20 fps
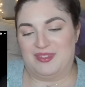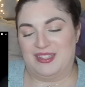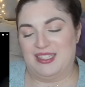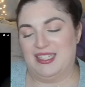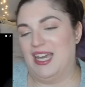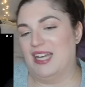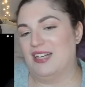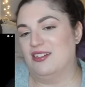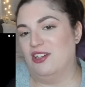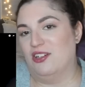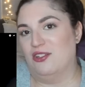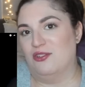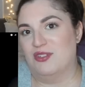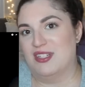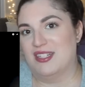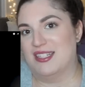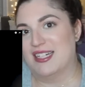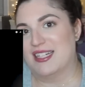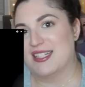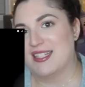I don't know,
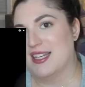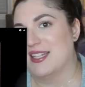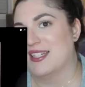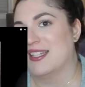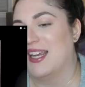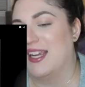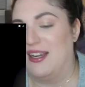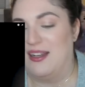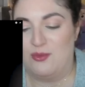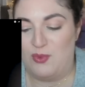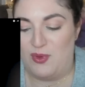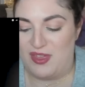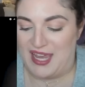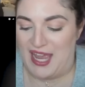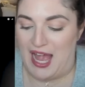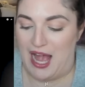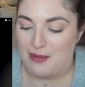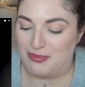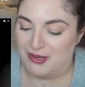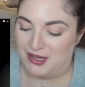just existing with a
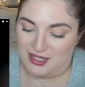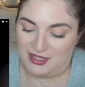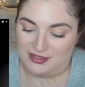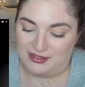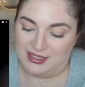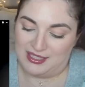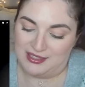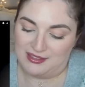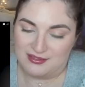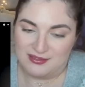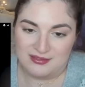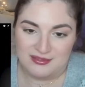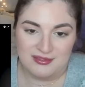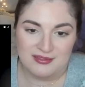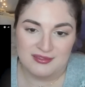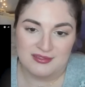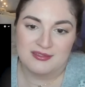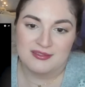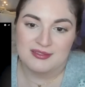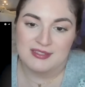cap on
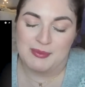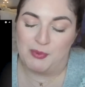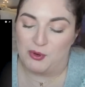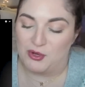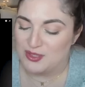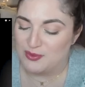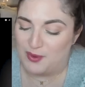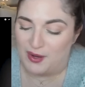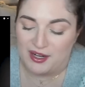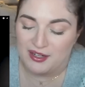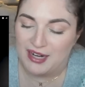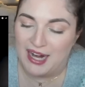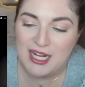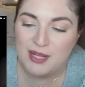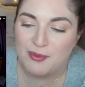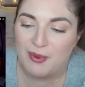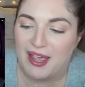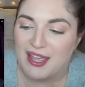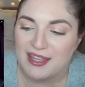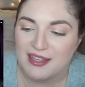and sportswear.
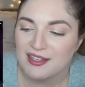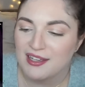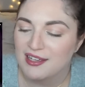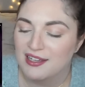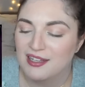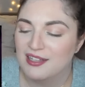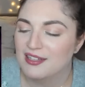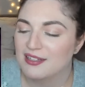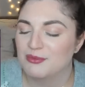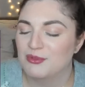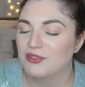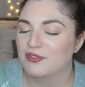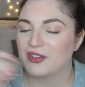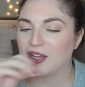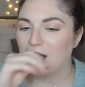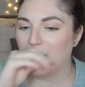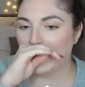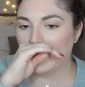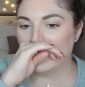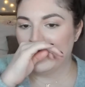Anyway, moving
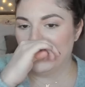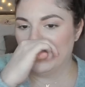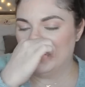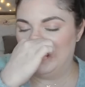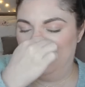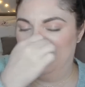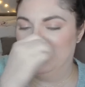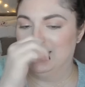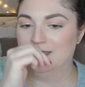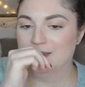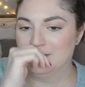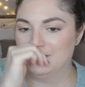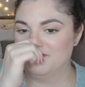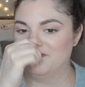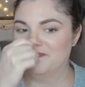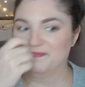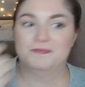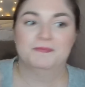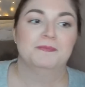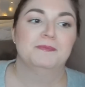on.
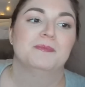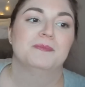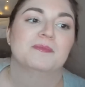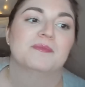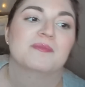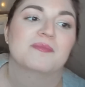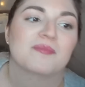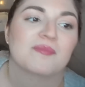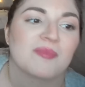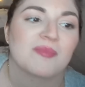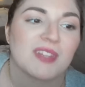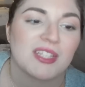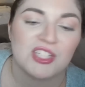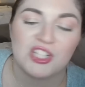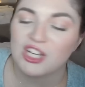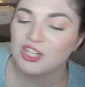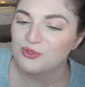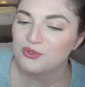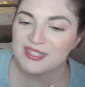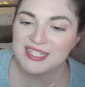
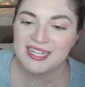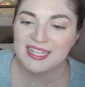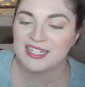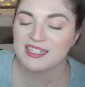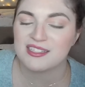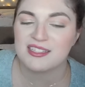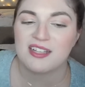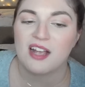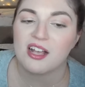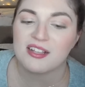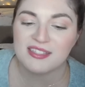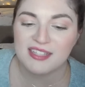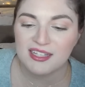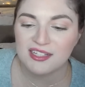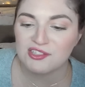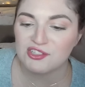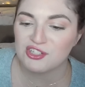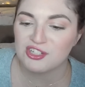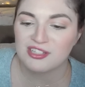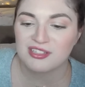Jungwoo's eating a
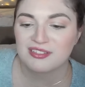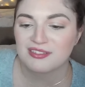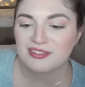sausage.